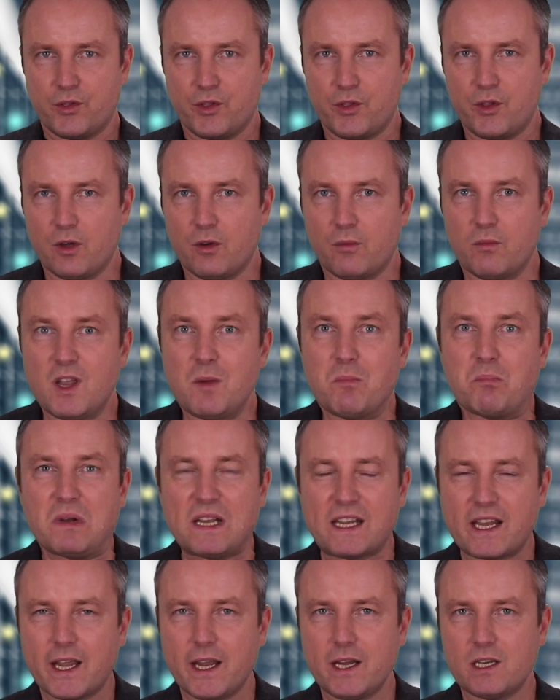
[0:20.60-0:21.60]
The
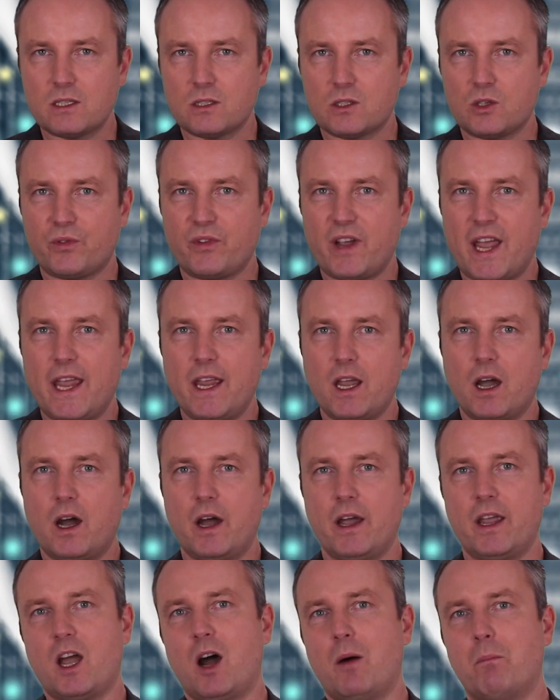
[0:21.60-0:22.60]
implications of
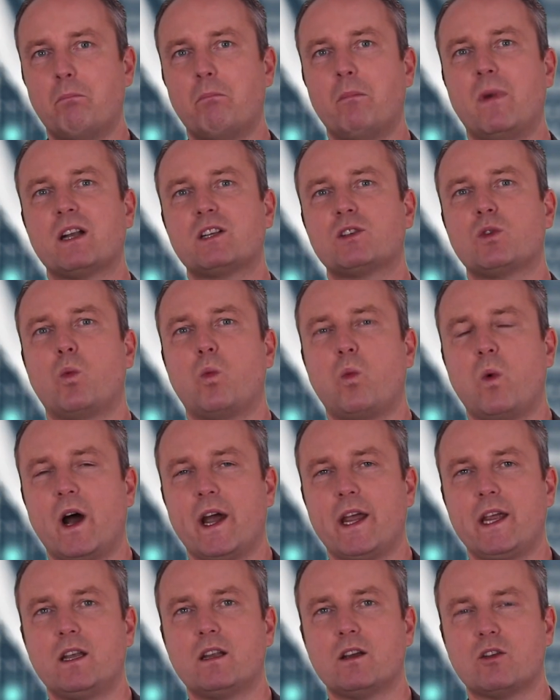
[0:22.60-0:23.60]
AI are much
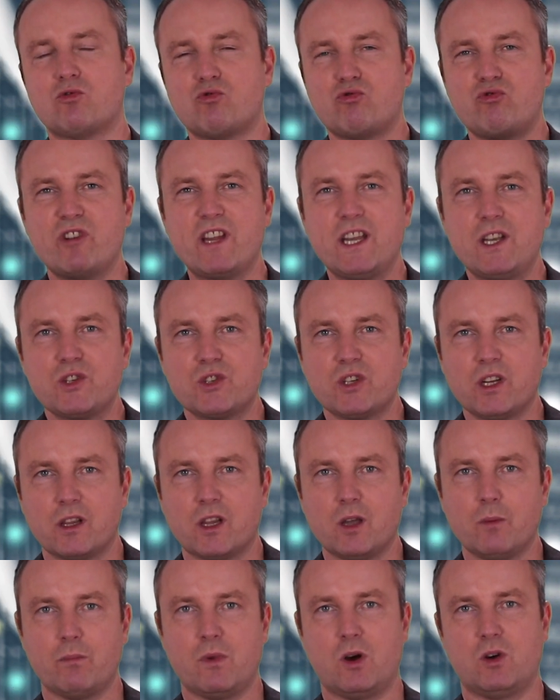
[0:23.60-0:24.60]
wider reaching
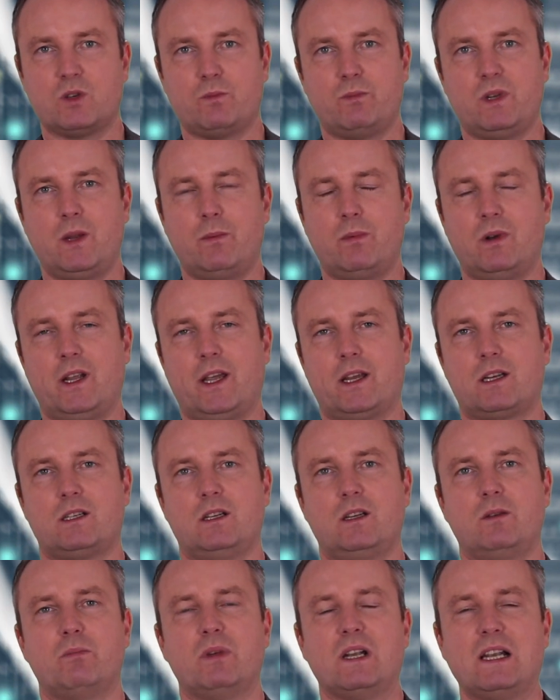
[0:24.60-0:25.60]
than most people
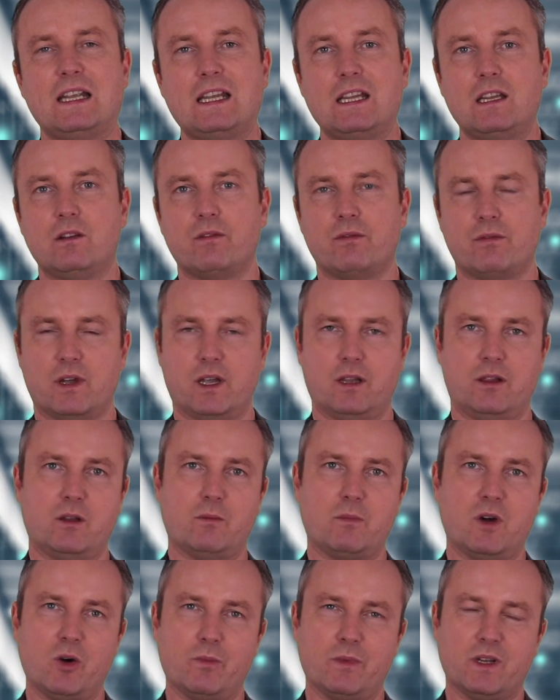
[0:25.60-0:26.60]
actually believe at the
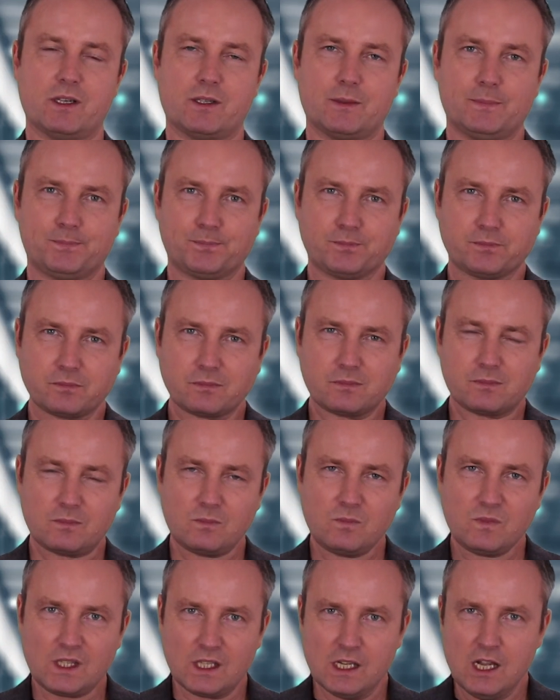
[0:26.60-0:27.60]
moment.
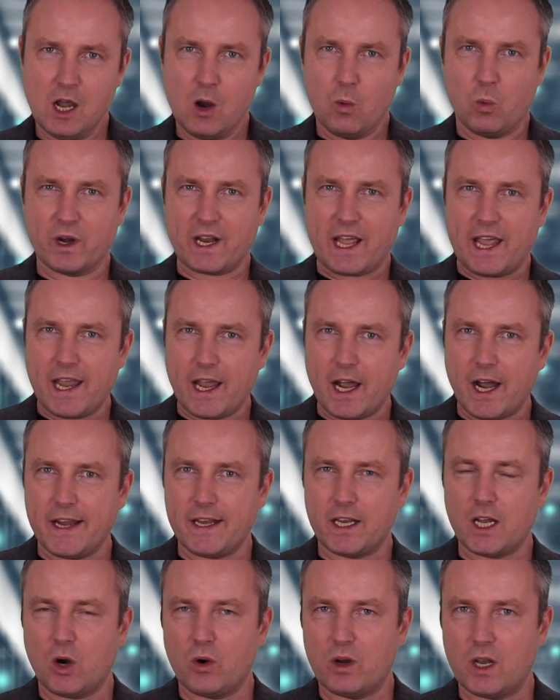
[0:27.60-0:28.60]
What AI
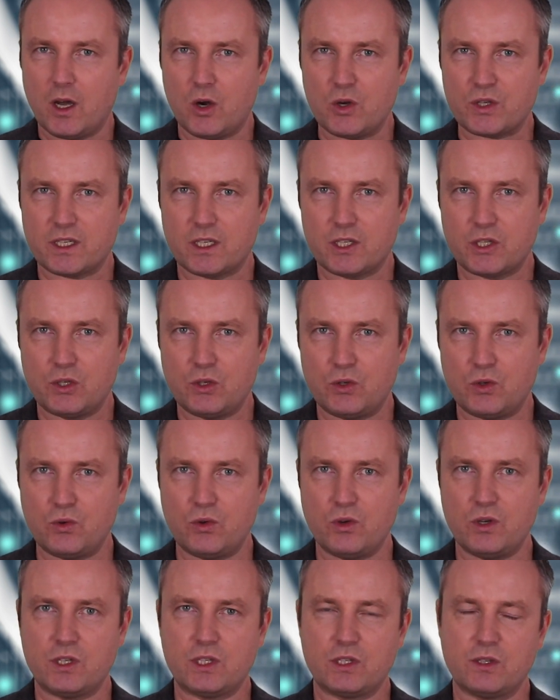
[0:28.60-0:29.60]
now allows us to
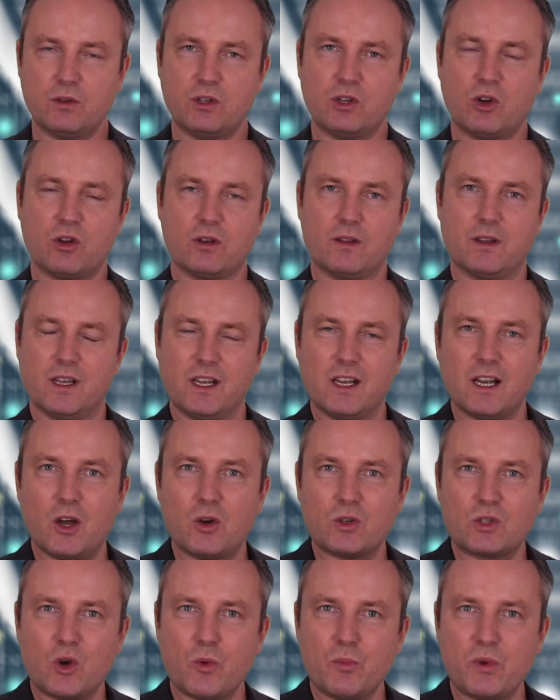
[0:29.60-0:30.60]
do is it
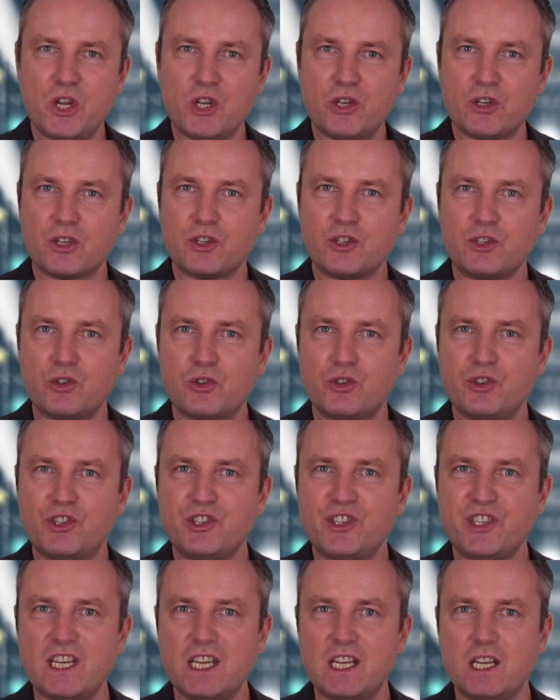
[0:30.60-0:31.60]
allows computers to
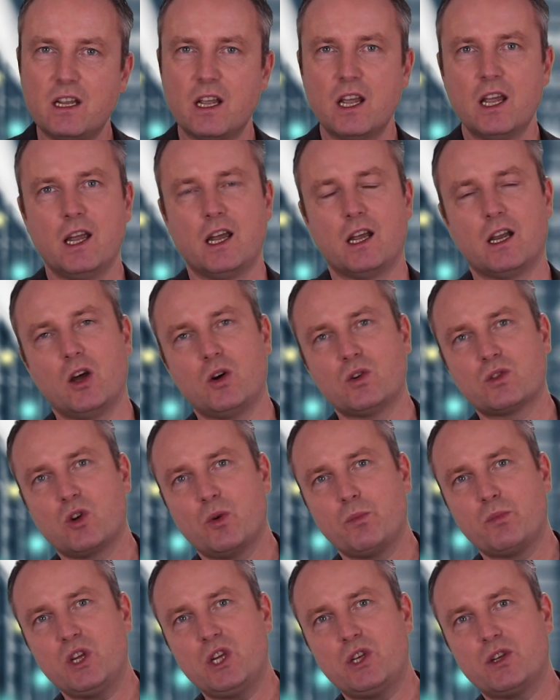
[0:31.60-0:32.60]
see, it allows
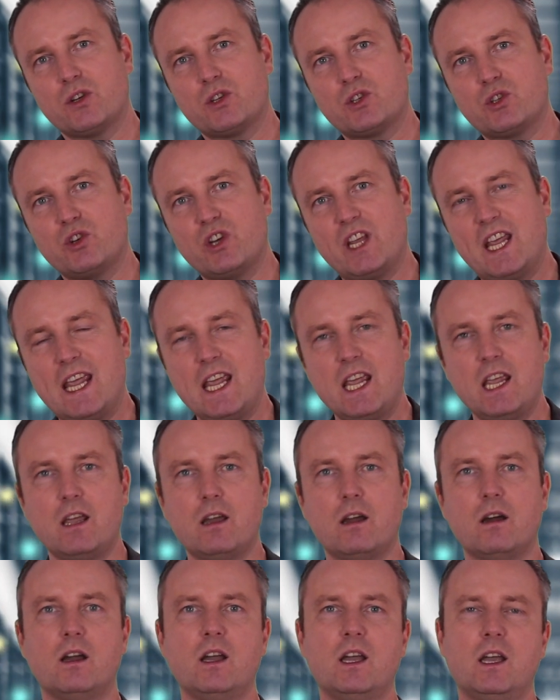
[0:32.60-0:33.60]
computers to
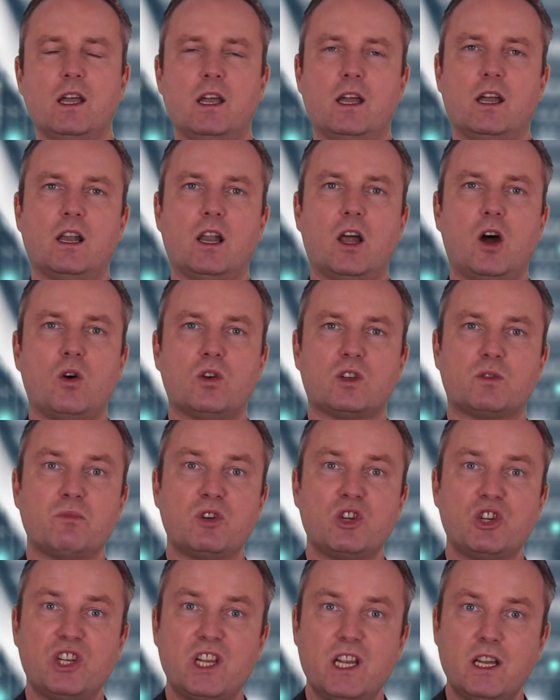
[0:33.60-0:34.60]
hear, allows
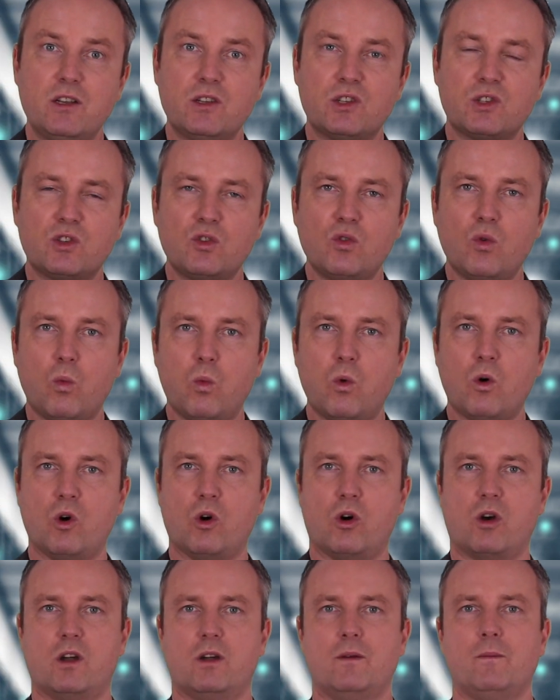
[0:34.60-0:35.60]
machines to
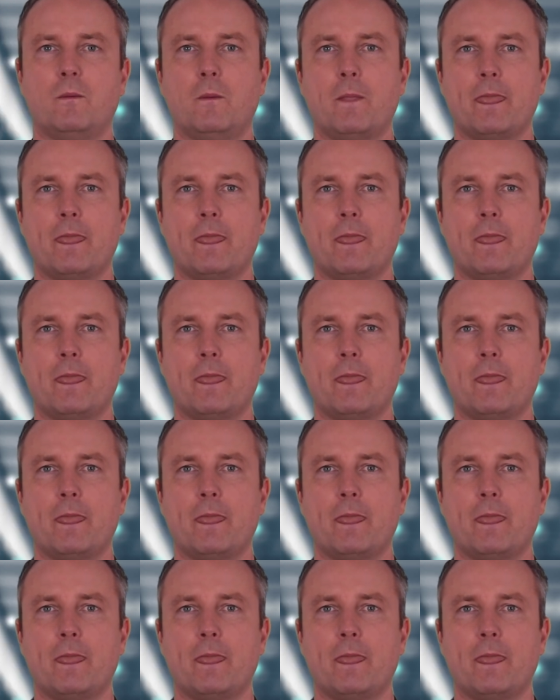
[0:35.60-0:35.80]
walk.